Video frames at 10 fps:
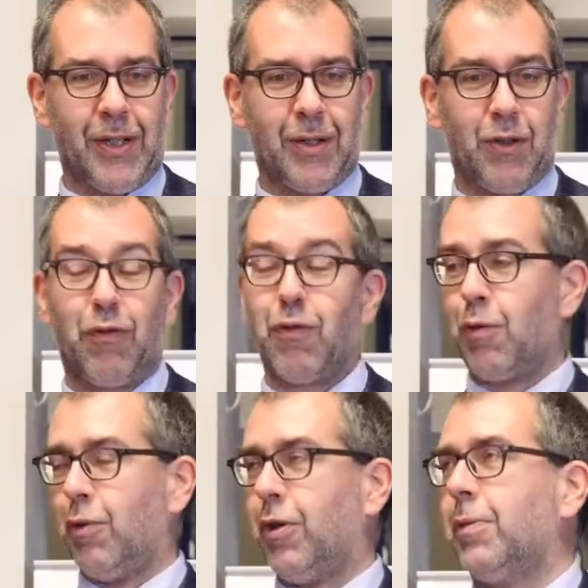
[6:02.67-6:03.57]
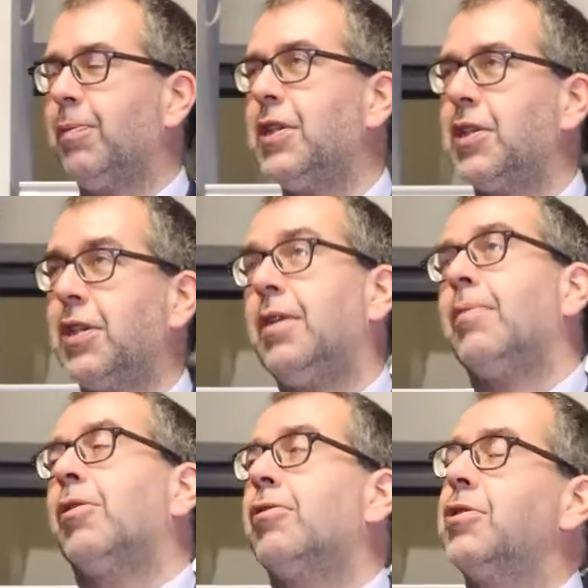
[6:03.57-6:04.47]
Then it's for world peace and
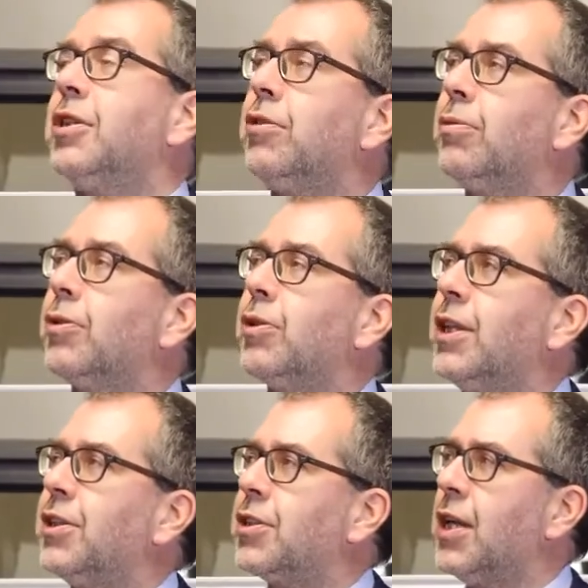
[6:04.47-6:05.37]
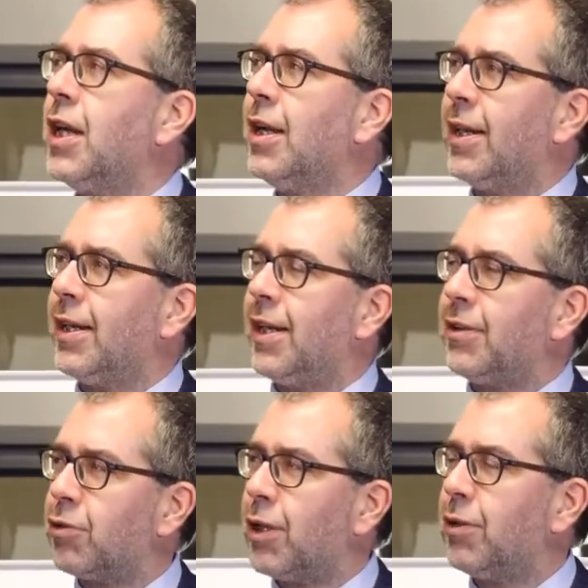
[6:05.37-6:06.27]
democracy and human rights. And,
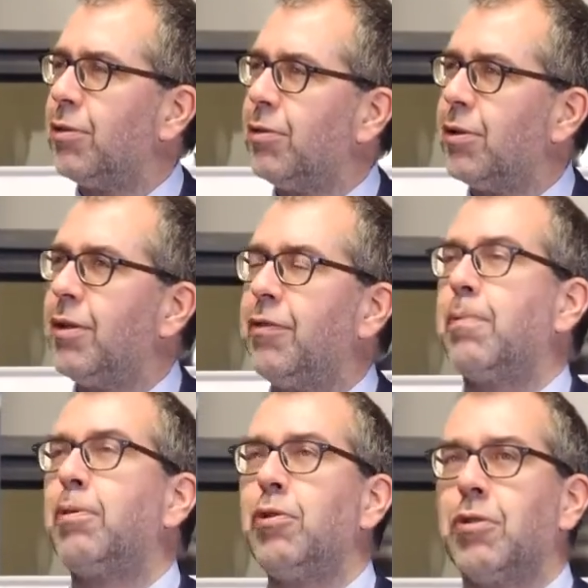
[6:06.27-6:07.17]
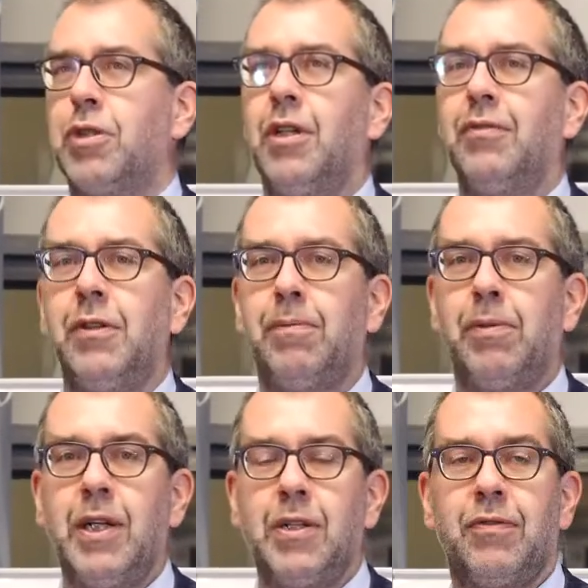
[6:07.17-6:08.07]
and try to, you know, if you put yourself in the
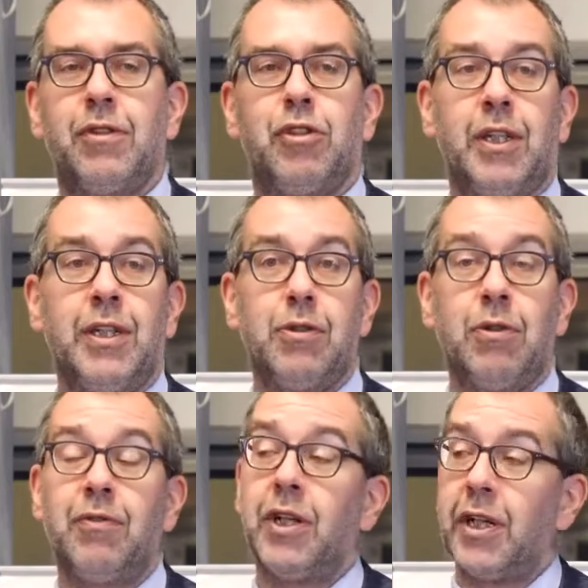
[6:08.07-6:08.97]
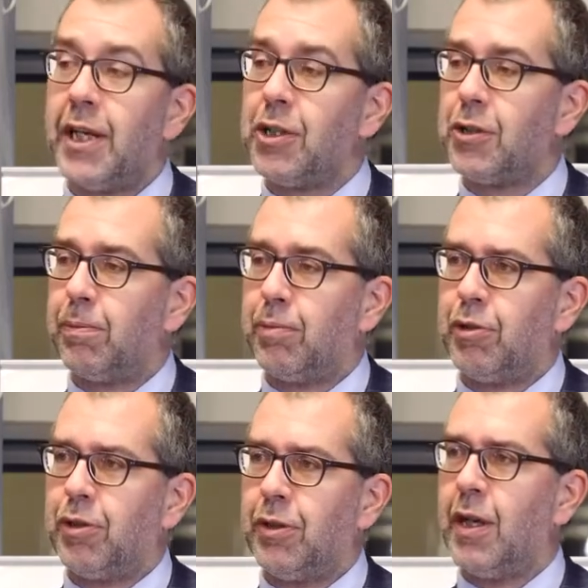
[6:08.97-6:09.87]
place of a Chinese or even an Asian
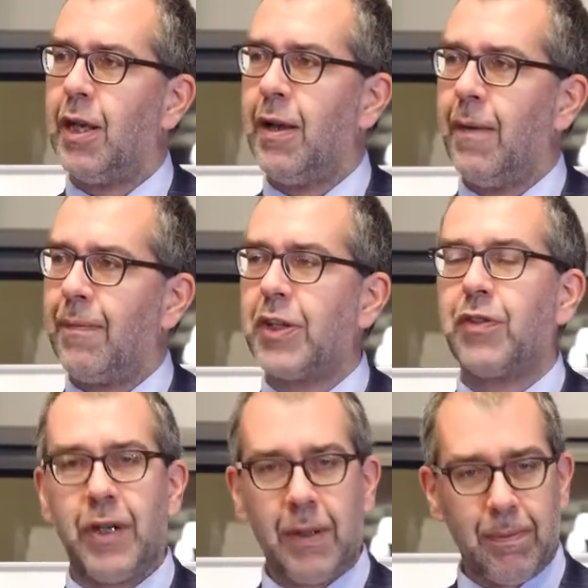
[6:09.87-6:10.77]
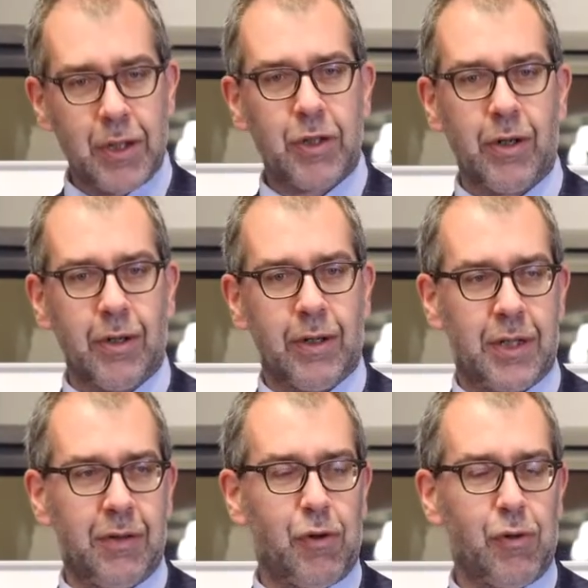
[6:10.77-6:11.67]
Persian, that's very bizarre,
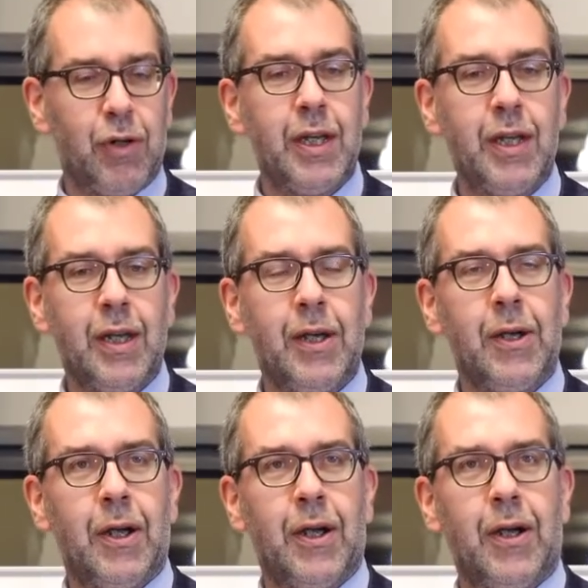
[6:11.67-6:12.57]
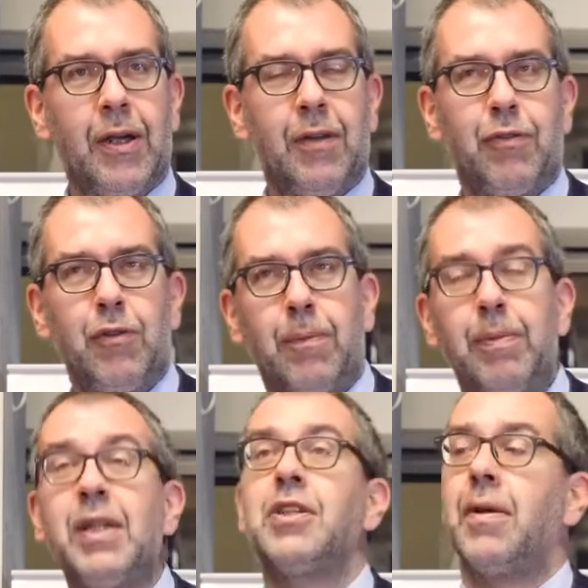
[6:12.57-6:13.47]
as if only uh, if
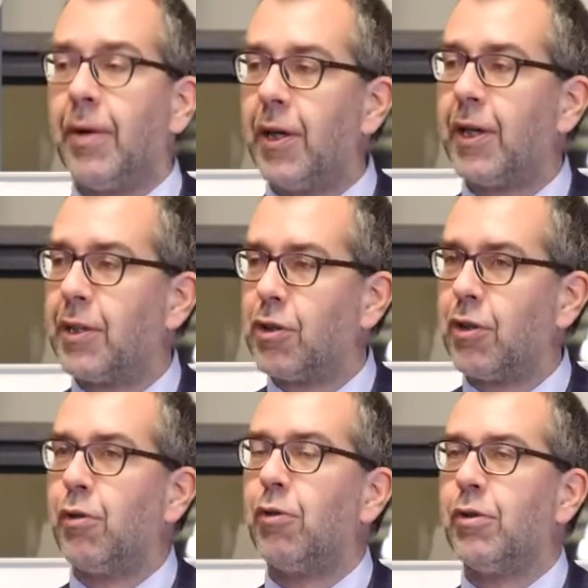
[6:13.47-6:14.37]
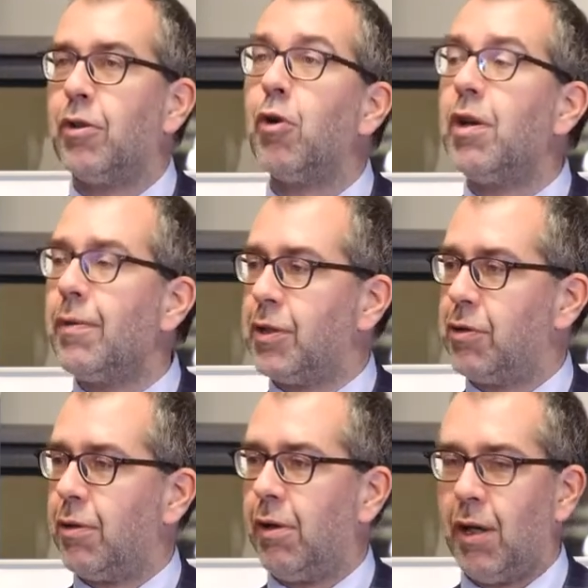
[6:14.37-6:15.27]
Europeans and Americans are the only
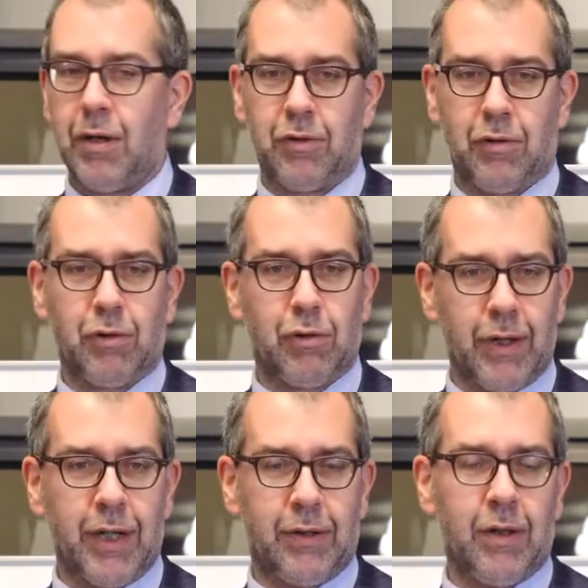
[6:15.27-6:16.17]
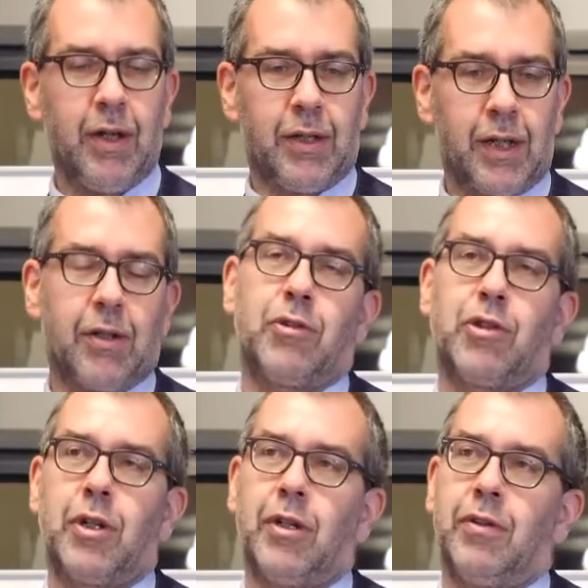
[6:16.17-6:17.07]
ones who are allowed to create
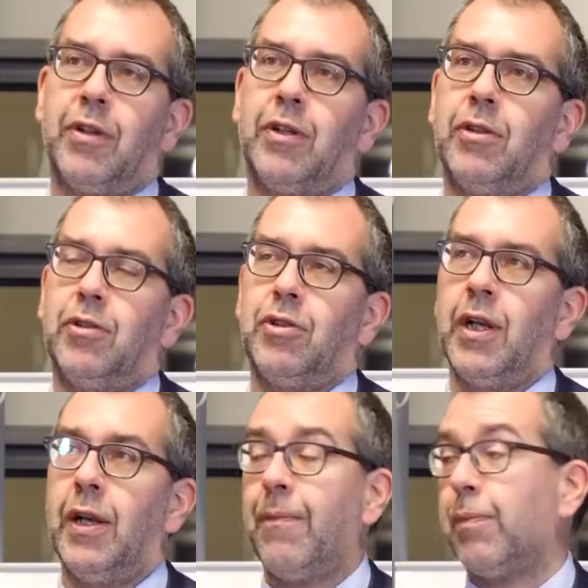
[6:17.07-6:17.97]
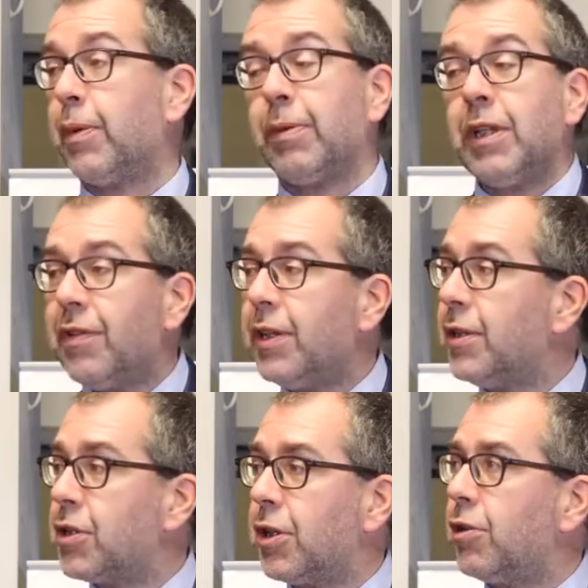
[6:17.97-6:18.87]
technological advantage. But, but even
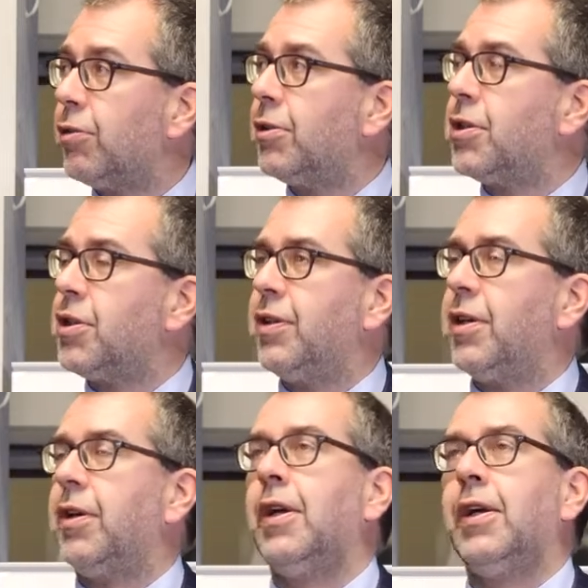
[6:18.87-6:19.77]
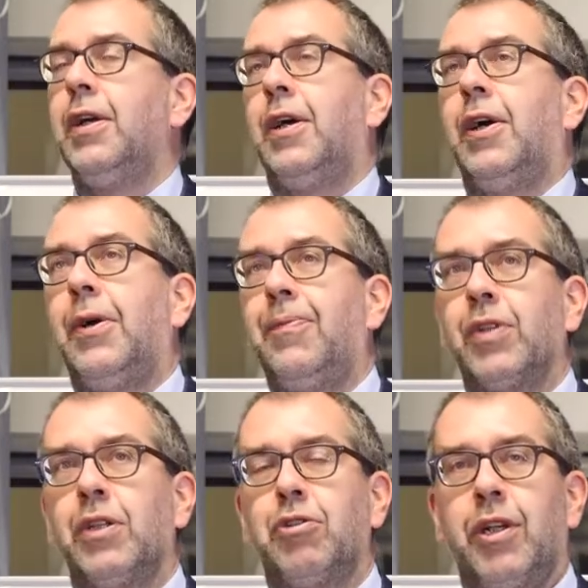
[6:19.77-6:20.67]
in the security sphere,
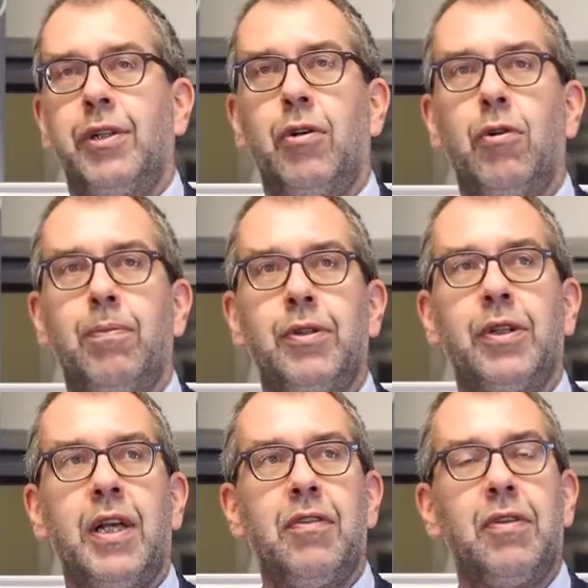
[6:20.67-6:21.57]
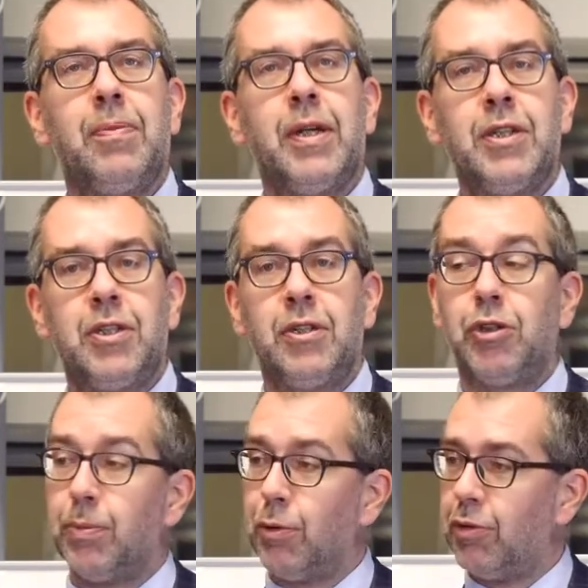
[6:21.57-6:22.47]
um, China opened the Navy base
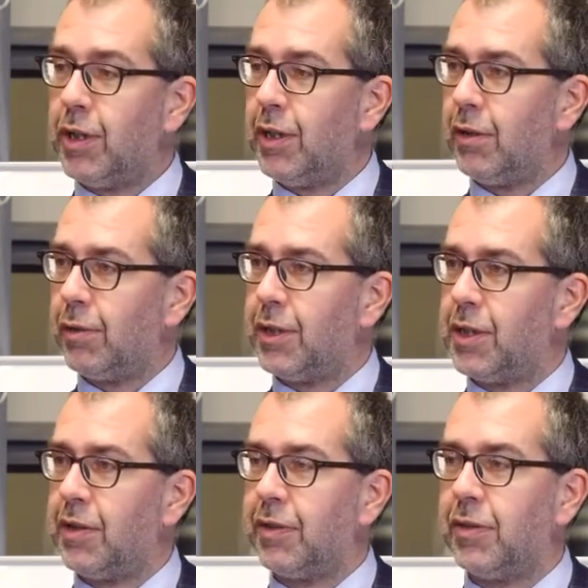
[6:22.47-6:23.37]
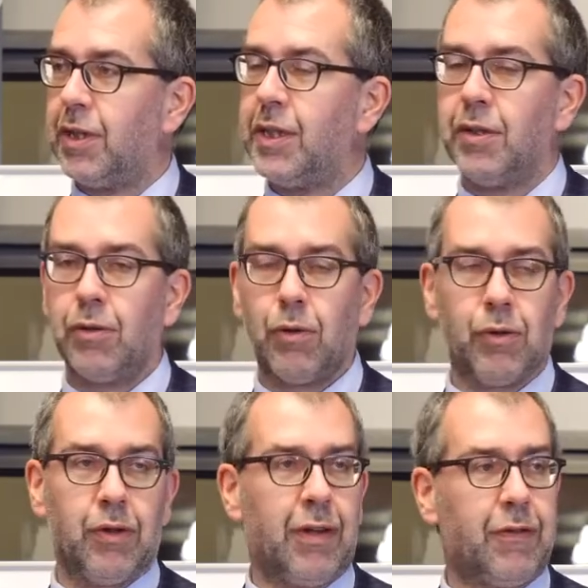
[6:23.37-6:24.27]
in Djibouti 2017 in the
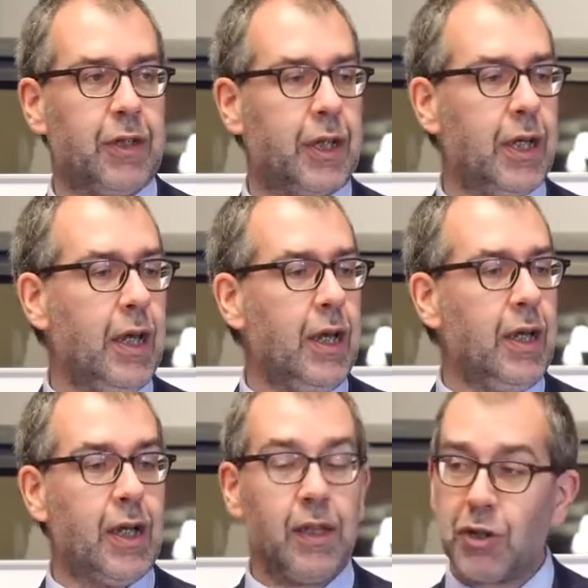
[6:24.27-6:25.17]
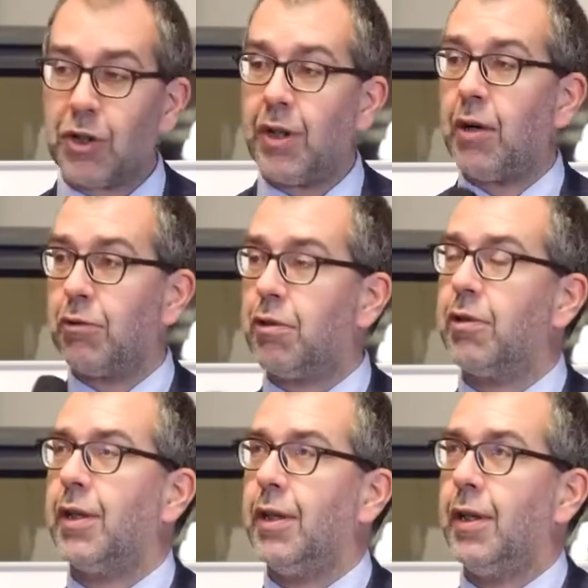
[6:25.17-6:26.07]
Horn of Africa, and there was an
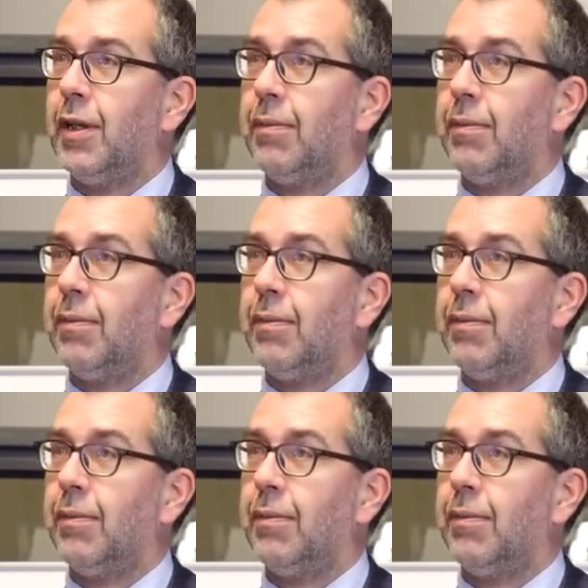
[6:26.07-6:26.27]
outcry.